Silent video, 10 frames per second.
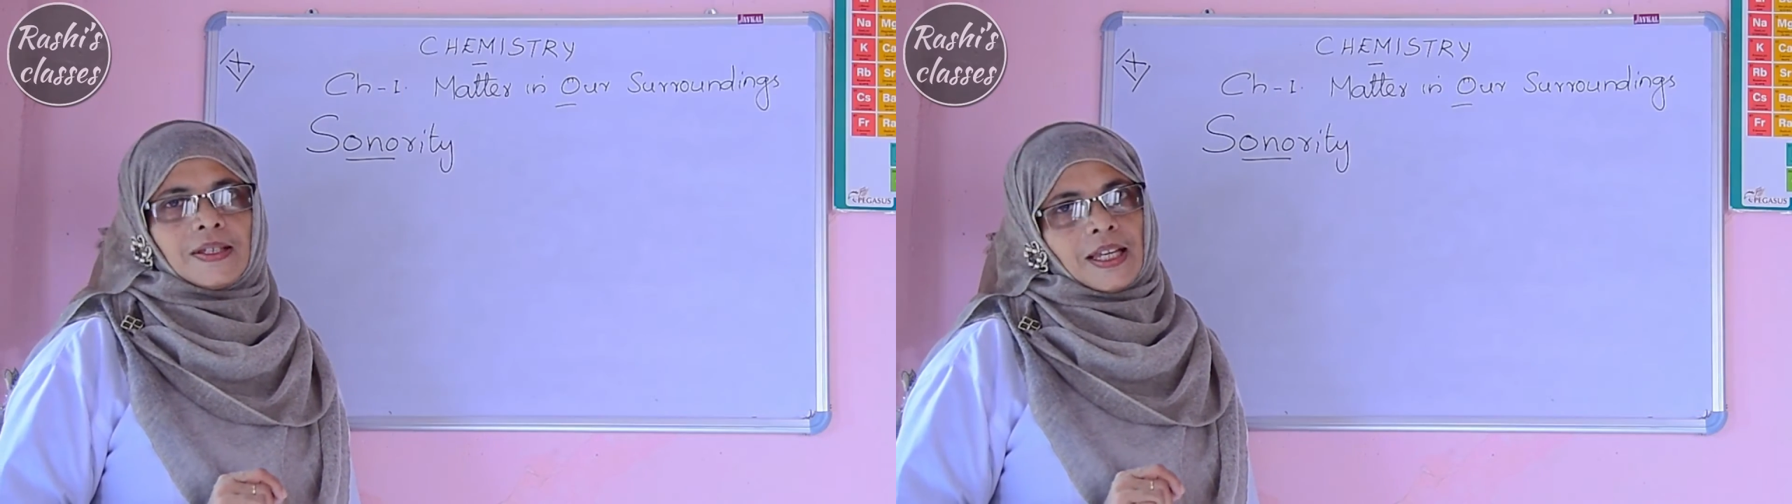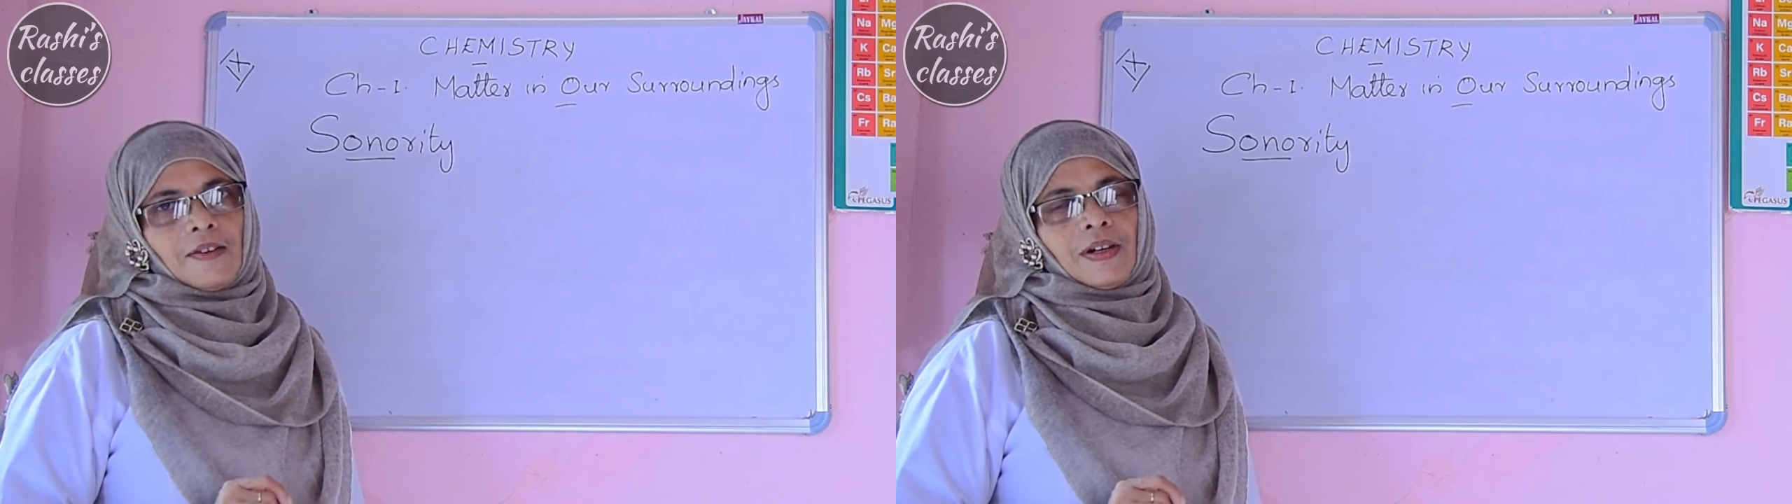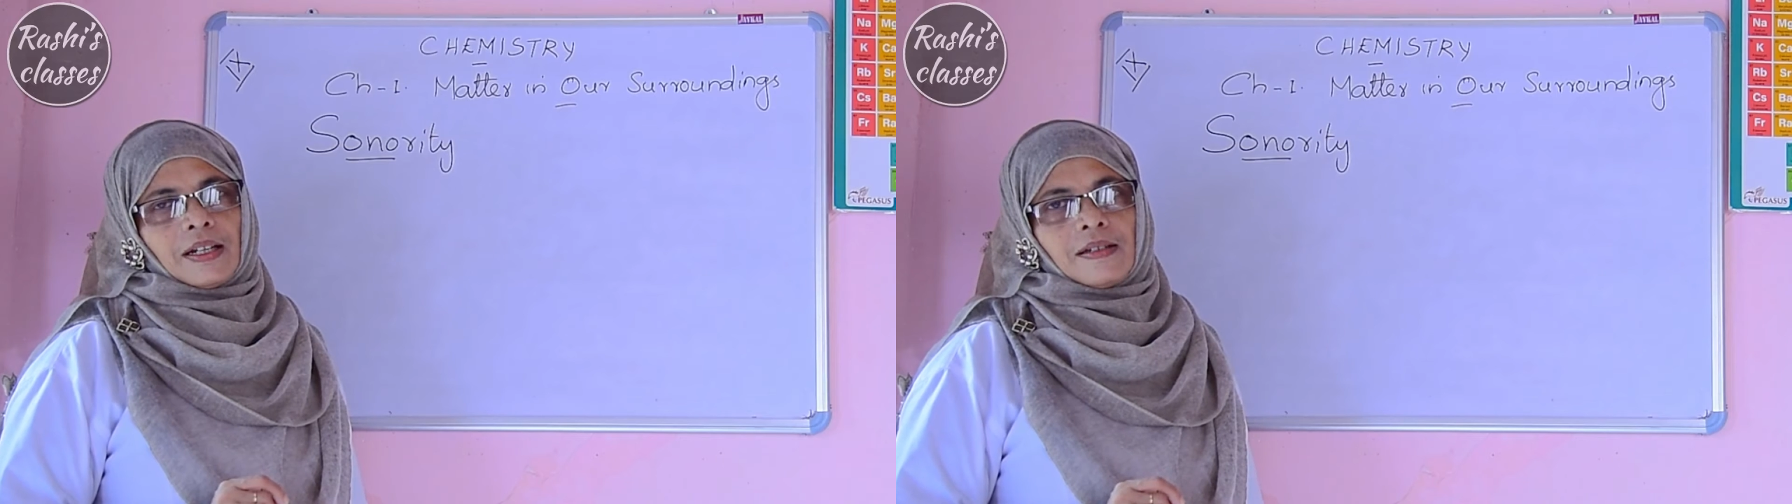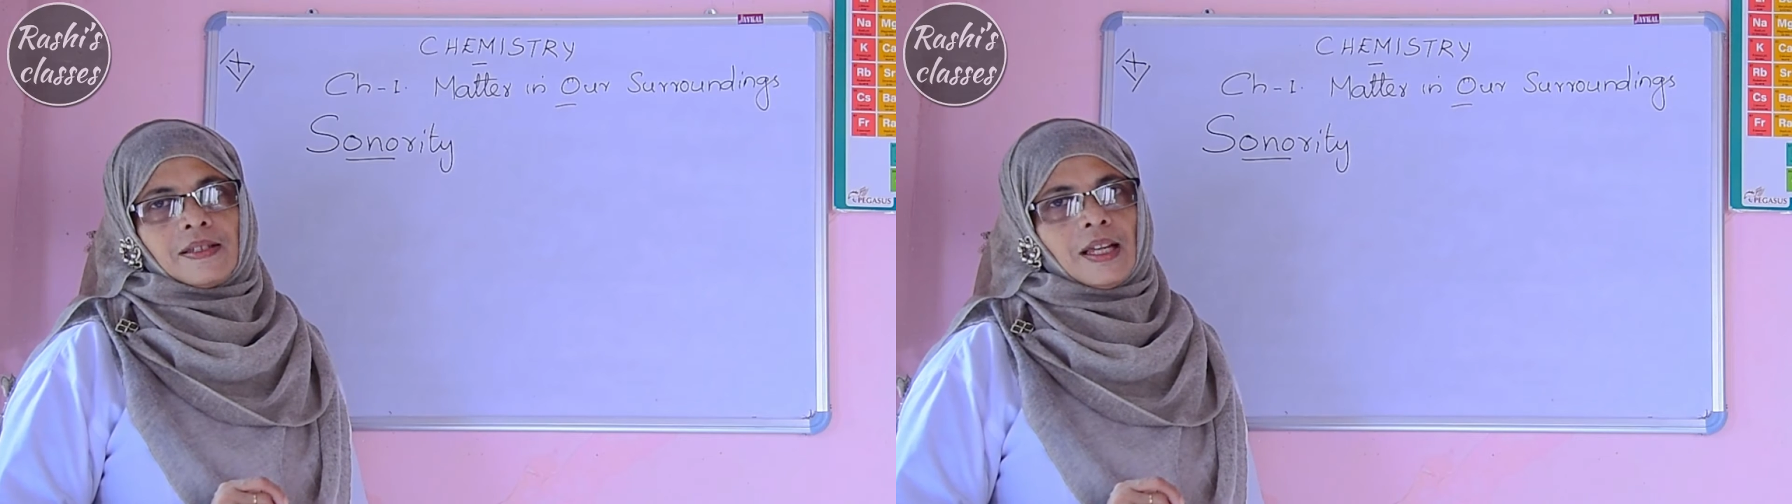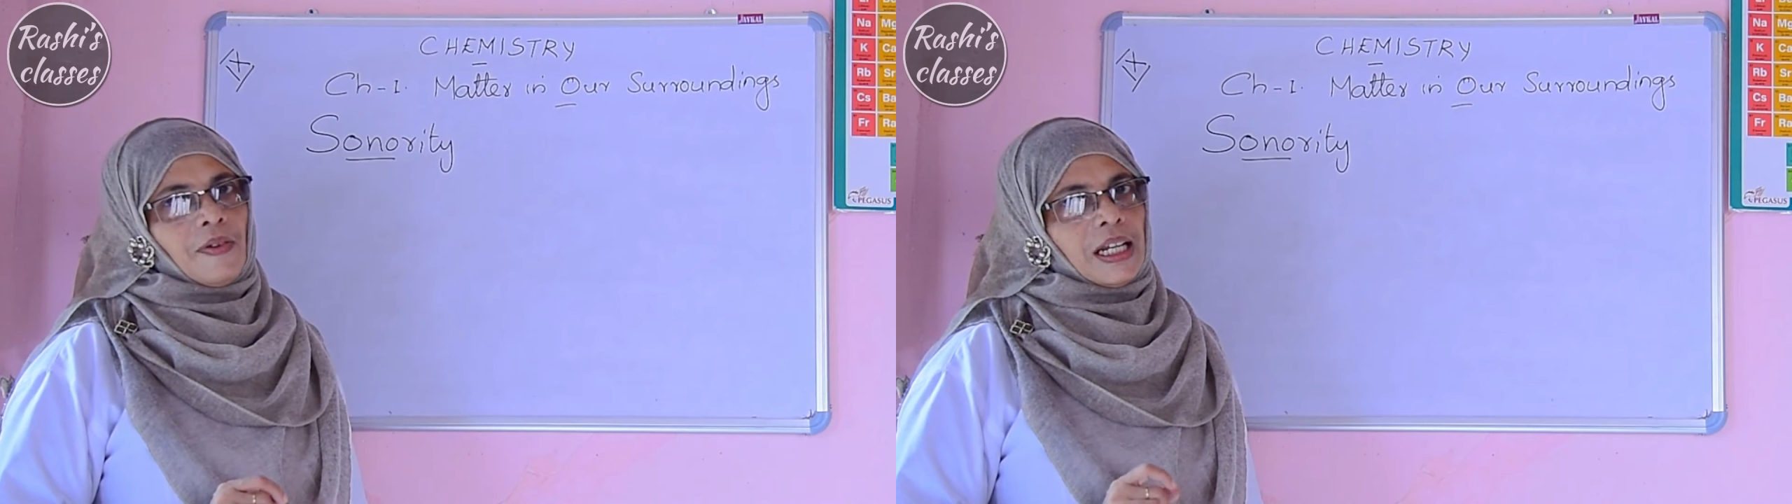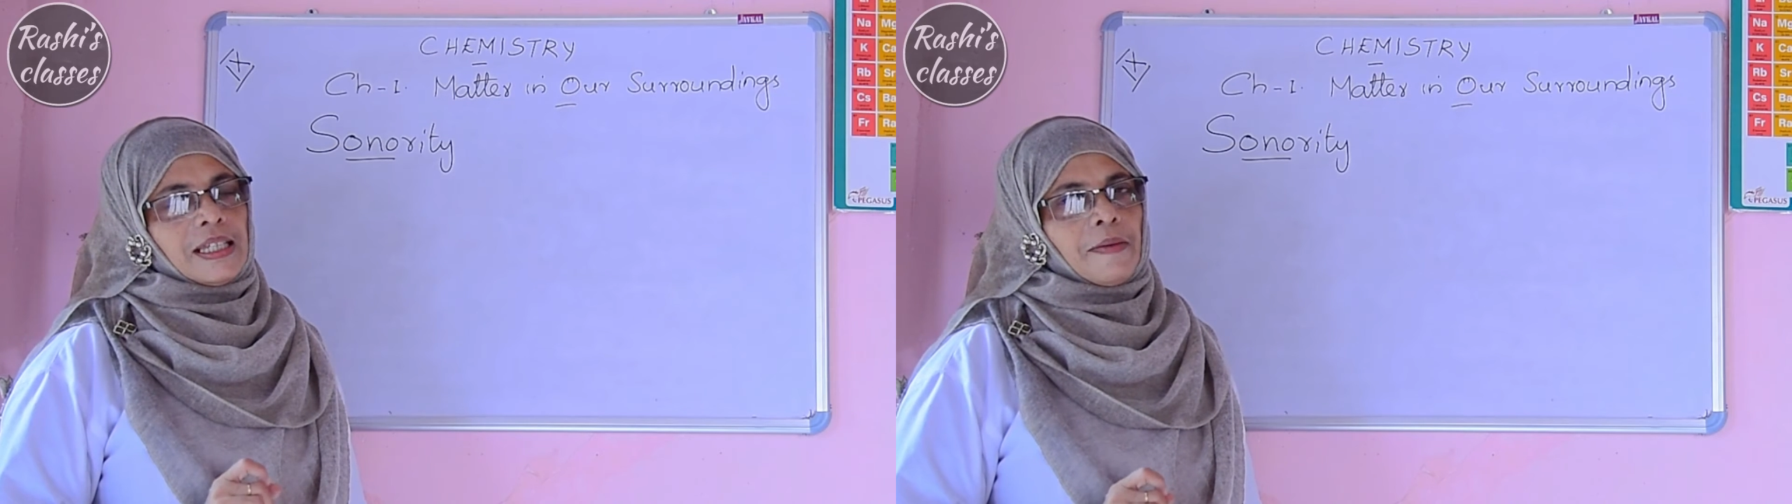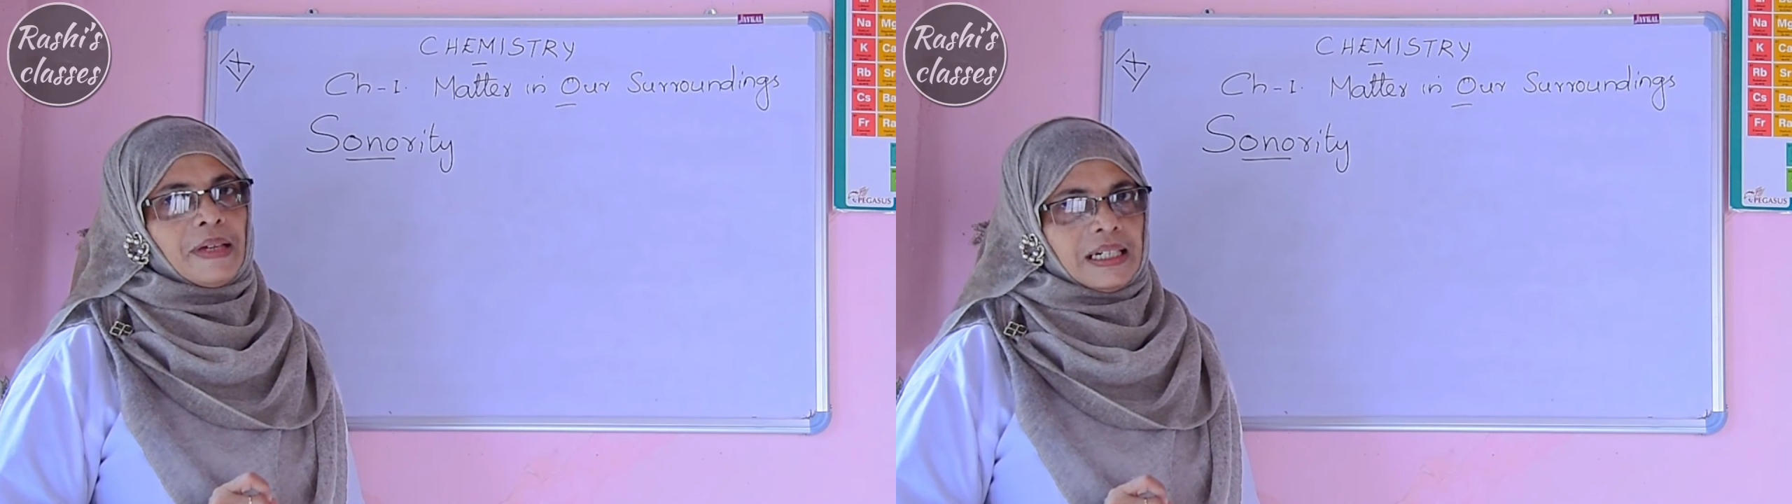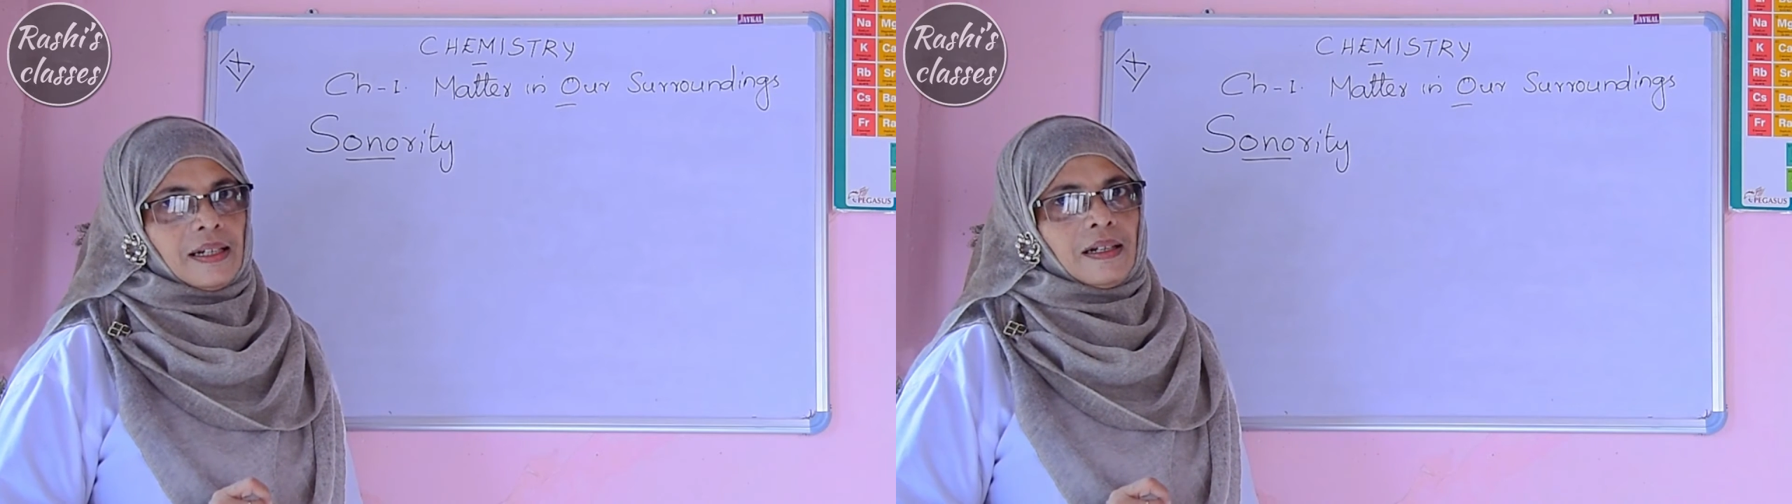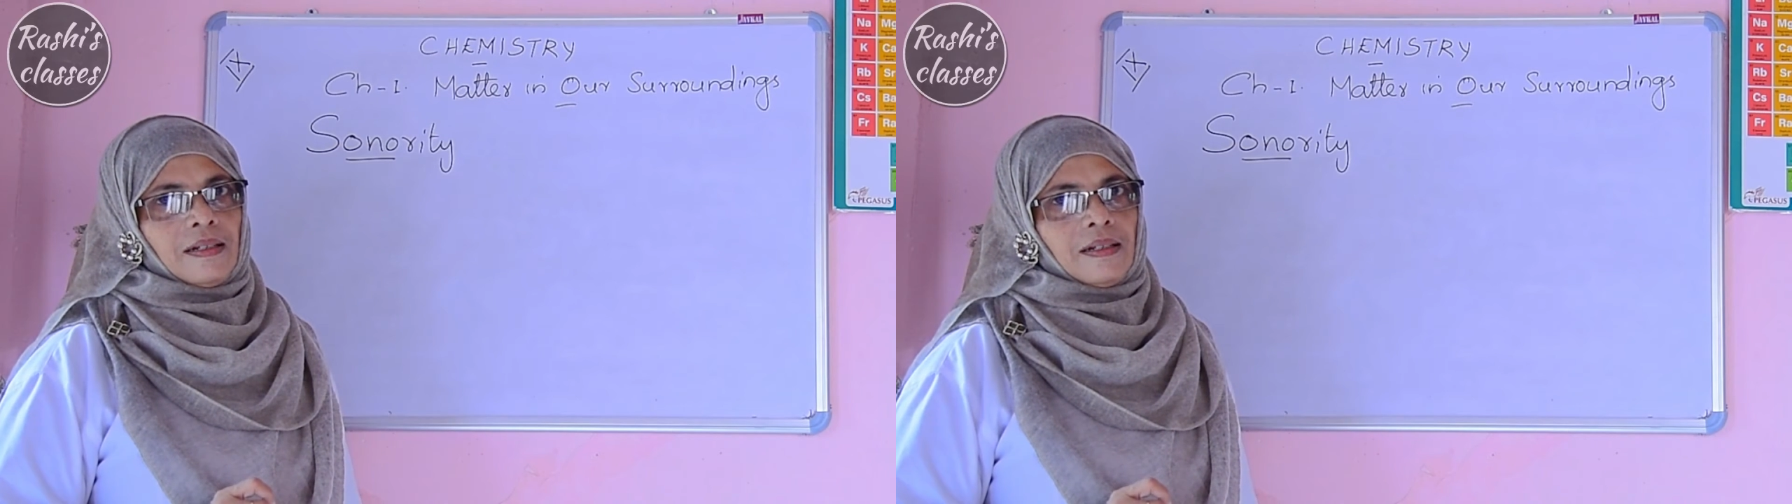silver. Silver is a metal.